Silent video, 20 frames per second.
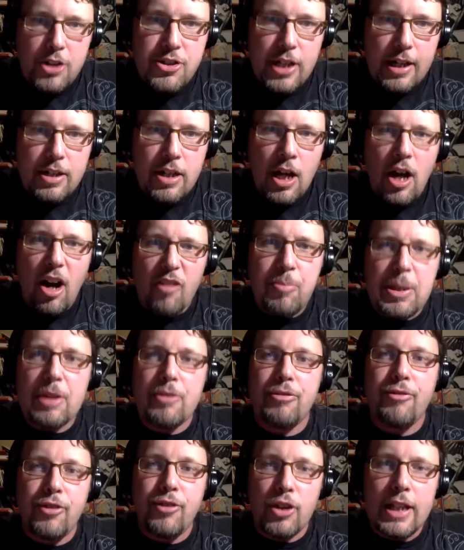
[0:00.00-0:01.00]
of being
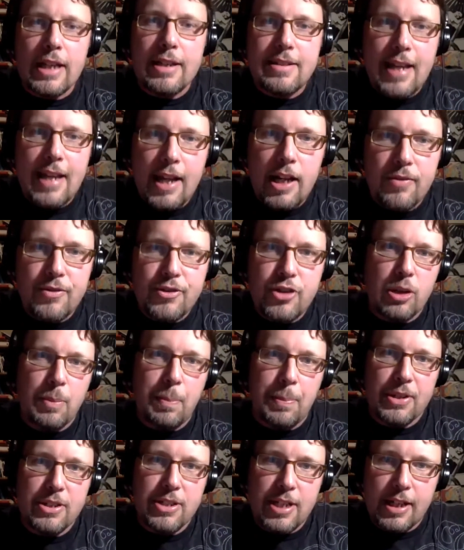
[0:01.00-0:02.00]
fully attentive to the
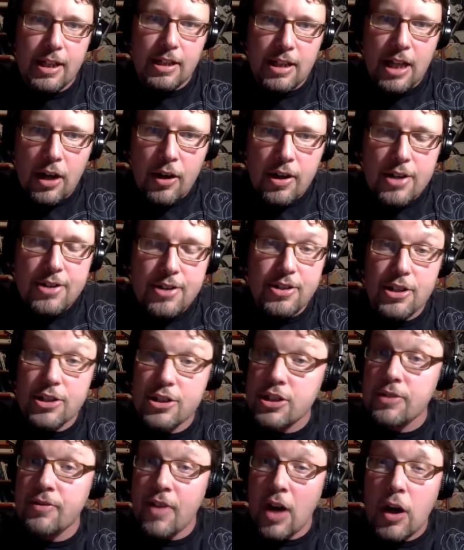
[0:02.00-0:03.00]
particularities and the
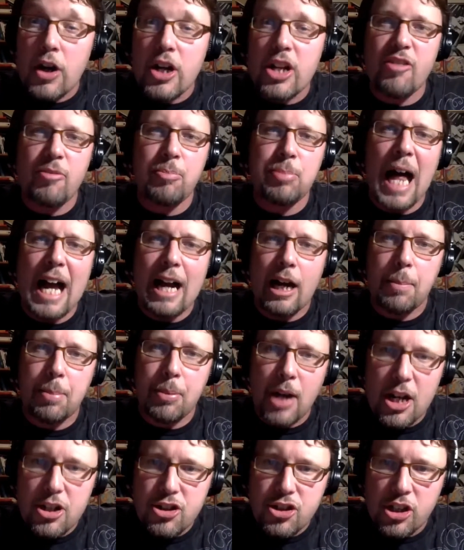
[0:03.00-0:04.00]
severity of Black
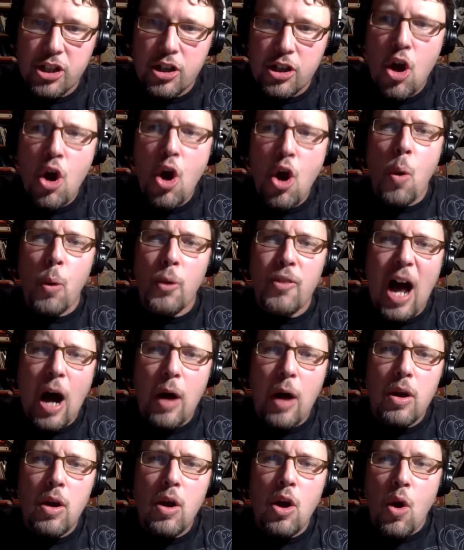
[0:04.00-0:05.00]
oppression
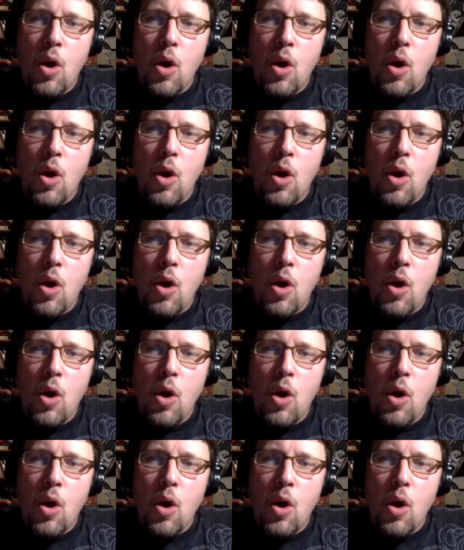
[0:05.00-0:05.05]
without